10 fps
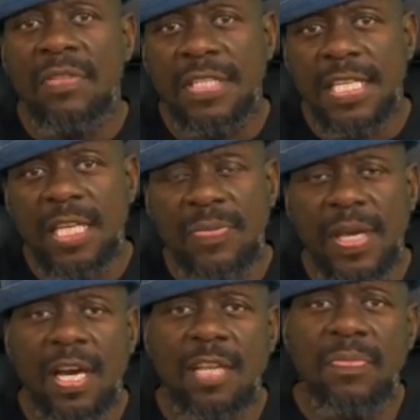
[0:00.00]
the team
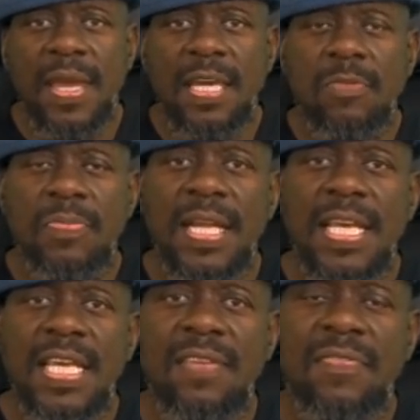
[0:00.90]
behind Maker
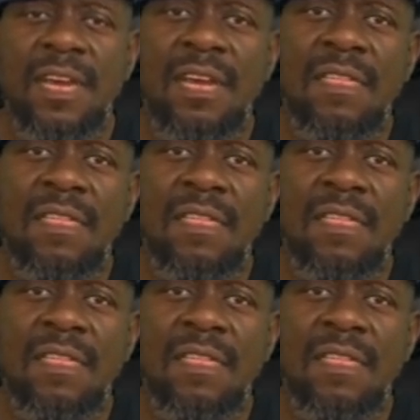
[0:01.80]
believe